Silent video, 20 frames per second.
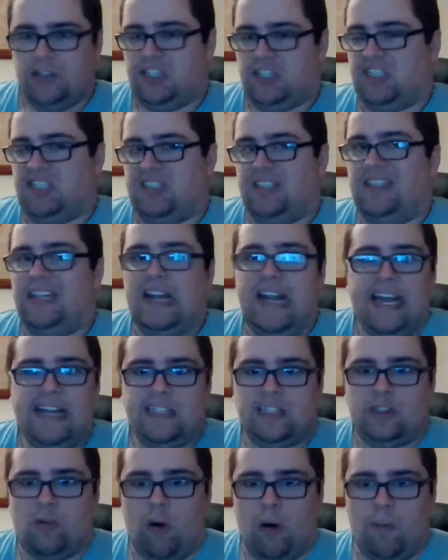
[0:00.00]
just the
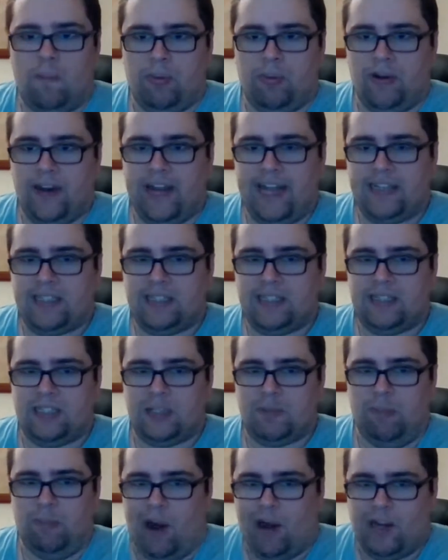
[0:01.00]
next comp or next
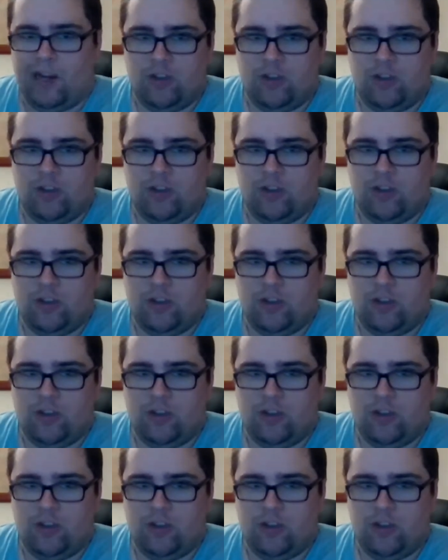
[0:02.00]
spar that